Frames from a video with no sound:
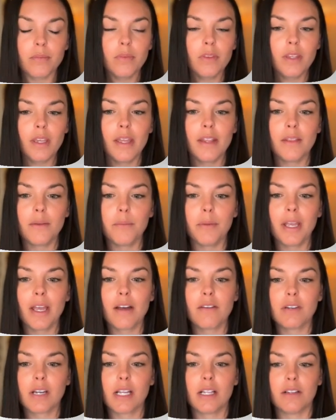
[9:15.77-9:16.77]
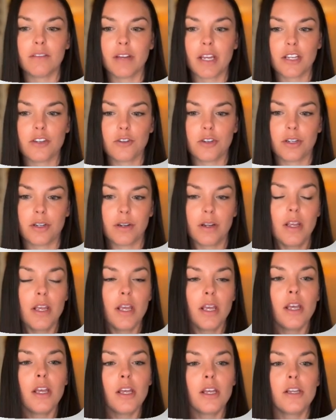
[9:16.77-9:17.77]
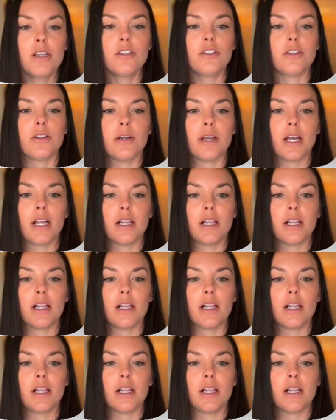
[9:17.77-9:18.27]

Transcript: And then we have elevation. So